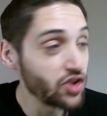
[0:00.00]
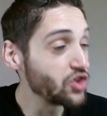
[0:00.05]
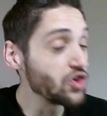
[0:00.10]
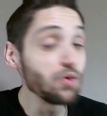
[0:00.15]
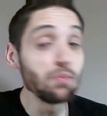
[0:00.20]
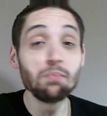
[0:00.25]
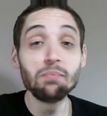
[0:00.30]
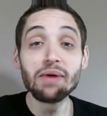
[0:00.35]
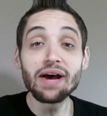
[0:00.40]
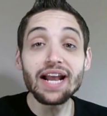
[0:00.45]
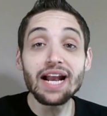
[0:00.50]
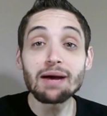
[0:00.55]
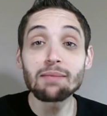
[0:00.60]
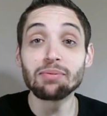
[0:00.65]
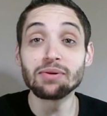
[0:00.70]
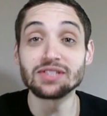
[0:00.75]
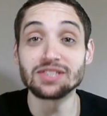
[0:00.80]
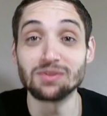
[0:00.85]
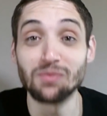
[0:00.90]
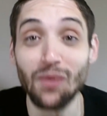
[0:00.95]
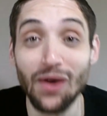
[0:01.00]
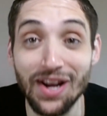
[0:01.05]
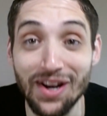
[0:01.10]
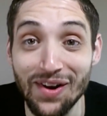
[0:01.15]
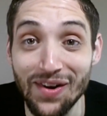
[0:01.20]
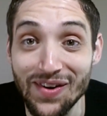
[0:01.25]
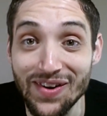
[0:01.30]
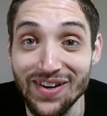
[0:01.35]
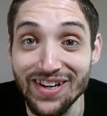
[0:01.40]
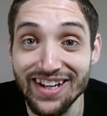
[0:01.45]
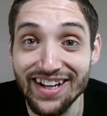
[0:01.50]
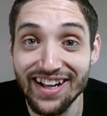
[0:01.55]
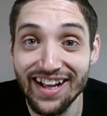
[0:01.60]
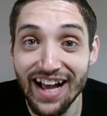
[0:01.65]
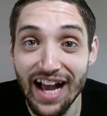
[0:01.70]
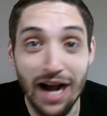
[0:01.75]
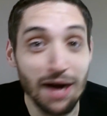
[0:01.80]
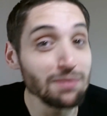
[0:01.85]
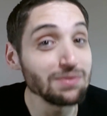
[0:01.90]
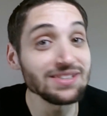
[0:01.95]
You bet I put some weight on.
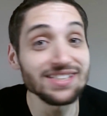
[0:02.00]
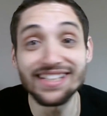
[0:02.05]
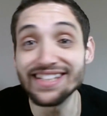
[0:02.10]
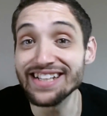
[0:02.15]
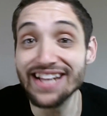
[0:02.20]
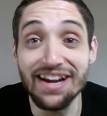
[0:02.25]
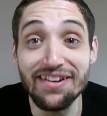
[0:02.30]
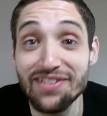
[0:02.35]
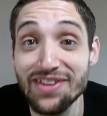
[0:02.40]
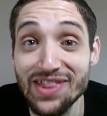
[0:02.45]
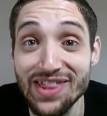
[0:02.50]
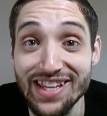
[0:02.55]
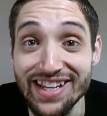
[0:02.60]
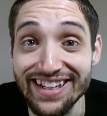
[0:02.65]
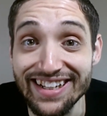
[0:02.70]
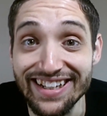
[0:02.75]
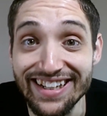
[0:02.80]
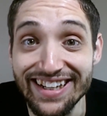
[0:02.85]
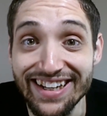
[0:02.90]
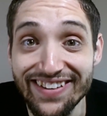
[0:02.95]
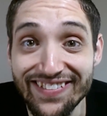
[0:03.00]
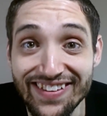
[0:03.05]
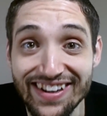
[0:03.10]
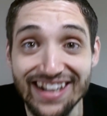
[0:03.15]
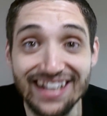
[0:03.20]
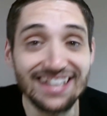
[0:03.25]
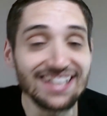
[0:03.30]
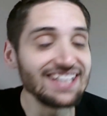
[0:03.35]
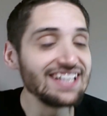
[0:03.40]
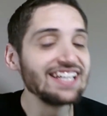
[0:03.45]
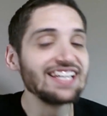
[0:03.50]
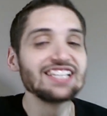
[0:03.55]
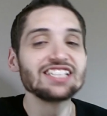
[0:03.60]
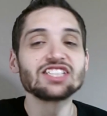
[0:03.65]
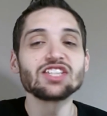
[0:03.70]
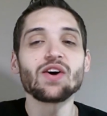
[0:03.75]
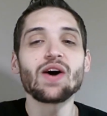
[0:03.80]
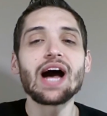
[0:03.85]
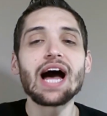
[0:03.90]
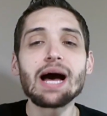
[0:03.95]
I was eating everything, all right?
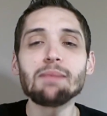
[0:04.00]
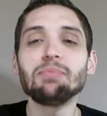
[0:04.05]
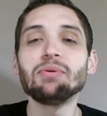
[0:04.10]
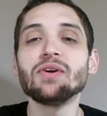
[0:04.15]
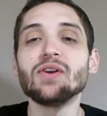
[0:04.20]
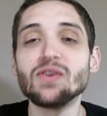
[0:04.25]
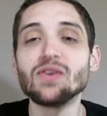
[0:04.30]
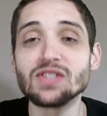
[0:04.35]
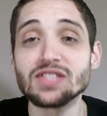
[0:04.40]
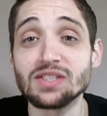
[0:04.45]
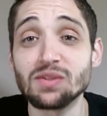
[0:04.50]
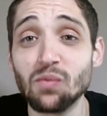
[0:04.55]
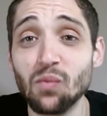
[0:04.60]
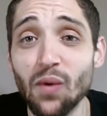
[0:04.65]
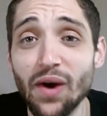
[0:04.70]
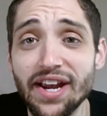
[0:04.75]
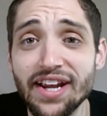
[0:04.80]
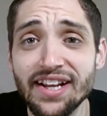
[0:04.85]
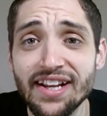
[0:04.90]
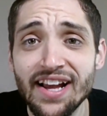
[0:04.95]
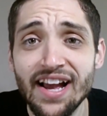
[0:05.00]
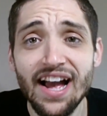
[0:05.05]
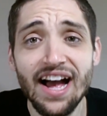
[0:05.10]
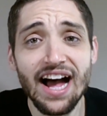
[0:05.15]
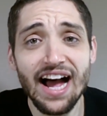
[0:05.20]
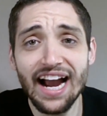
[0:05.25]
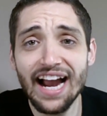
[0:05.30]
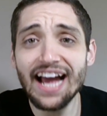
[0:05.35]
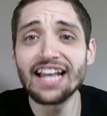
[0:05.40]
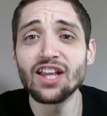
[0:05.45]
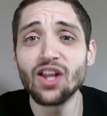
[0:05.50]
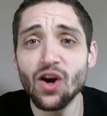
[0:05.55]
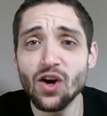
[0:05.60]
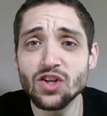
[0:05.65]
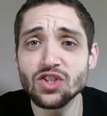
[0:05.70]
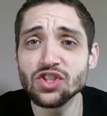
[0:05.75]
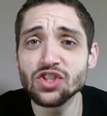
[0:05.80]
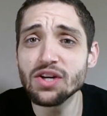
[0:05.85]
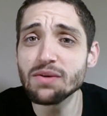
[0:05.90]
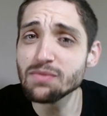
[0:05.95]
So I put on some weight. I got
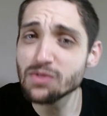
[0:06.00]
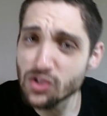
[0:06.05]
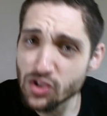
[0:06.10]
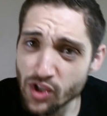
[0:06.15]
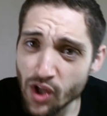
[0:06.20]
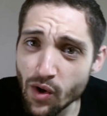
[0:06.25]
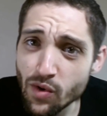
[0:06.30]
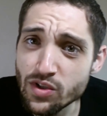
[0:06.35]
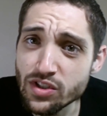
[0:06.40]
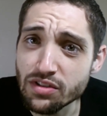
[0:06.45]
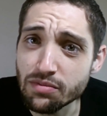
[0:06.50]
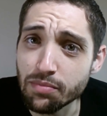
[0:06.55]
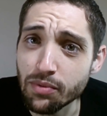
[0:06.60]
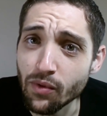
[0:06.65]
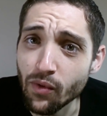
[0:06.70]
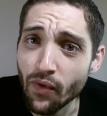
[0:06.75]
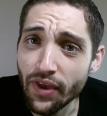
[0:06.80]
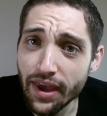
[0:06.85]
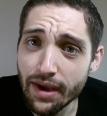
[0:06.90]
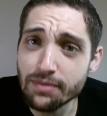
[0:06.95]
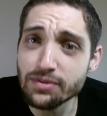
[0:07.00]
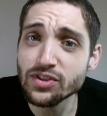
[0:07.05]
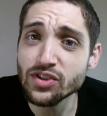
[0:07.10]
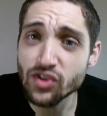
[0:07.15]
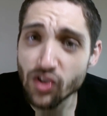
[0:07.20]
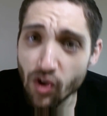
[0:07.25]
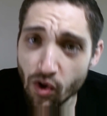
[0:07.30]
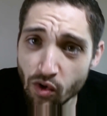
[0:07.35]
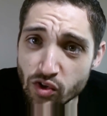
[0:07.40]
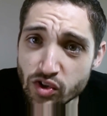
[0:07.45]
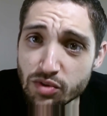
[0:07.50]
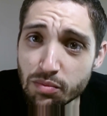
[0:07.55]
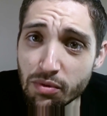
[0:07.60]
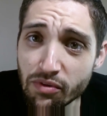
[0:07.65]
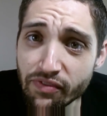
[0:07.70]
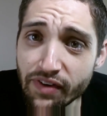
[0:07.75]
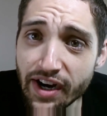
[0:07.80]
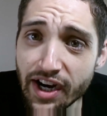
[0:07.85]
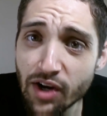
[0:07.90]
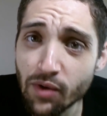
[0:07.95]
larger. It was noticeable. It was
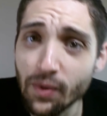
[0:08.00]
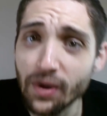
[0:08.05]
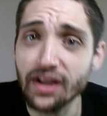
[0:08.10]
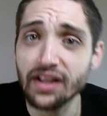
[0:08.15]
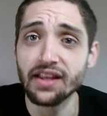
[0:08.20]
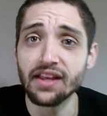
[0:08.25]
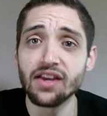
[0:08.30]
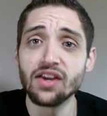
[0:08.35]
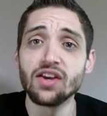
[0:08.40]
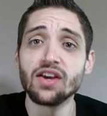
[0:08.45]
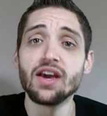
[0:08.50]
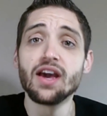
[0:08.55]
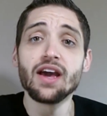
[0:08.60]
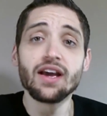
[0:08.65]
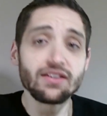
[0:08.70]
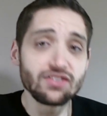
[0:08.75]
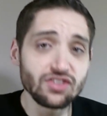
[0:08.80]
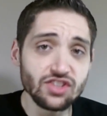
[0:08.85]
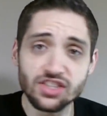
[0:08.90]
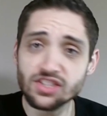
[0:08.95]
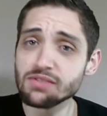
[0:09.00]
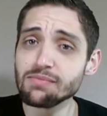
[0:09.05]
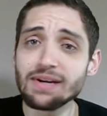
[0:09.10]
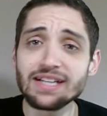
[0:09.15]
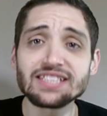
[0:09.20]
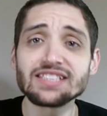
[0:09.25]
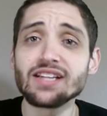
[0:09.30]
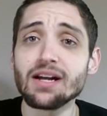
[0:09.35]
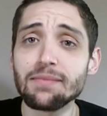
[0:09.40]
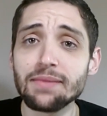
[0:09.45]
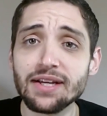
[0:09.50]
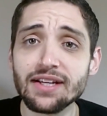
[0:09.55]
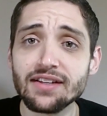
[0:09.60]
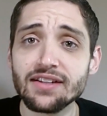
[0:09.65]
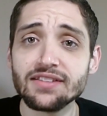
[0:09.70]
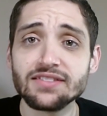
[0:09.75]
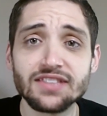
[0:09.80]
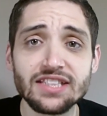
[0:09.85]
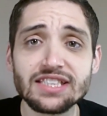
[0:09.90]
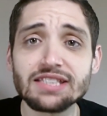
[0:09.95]
noticeable very quickly. Just in my stomach.
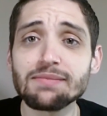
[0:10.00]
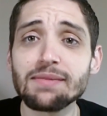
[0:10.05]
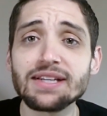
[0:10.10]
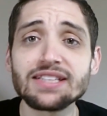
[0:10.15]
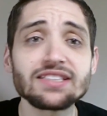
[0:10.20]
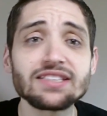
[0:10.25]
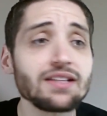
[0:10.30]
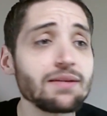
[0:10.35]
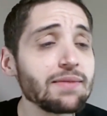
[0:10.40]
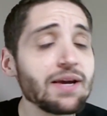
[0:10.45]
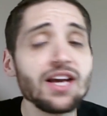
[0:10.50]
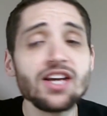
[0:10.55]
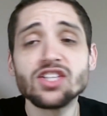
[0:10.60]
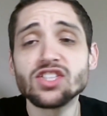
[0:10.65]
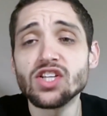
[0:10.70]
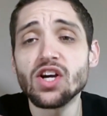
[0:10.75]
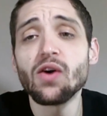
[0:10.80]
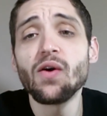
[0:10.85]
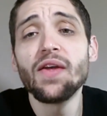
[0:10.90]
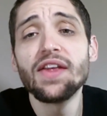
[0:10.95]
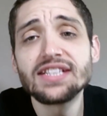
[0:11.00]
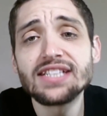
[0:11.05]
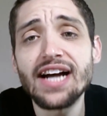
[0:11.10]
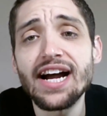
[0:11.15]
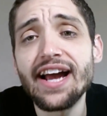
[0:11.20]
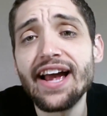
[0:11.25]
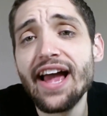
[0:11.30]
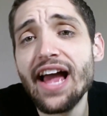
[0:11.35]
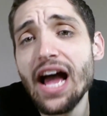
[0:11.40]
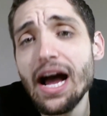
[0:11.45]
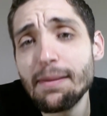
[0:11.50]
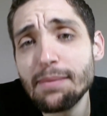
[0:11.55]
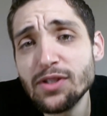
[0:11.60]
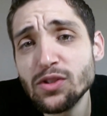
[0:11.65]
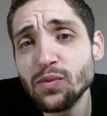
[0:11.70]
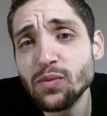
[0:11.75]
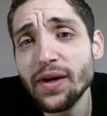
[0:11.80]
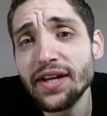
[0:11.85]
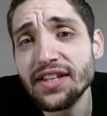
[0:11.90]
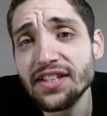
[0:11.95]
Just in my stomach. So, Ty, how
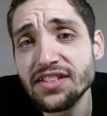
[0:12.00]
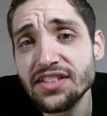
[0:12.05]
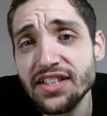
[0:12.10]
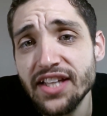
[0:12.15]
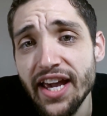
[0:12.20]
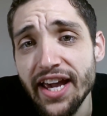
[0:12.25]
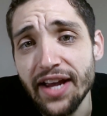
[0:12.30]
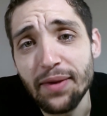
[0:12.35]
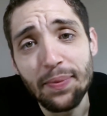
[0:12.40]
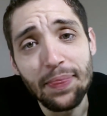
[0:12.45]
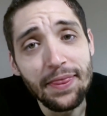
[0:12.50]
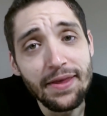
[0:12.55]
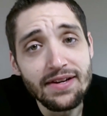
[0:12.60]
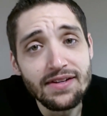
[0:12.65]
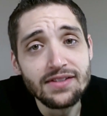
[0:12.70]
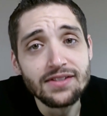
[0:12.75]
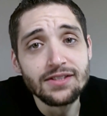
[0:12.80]
much weight did you gain?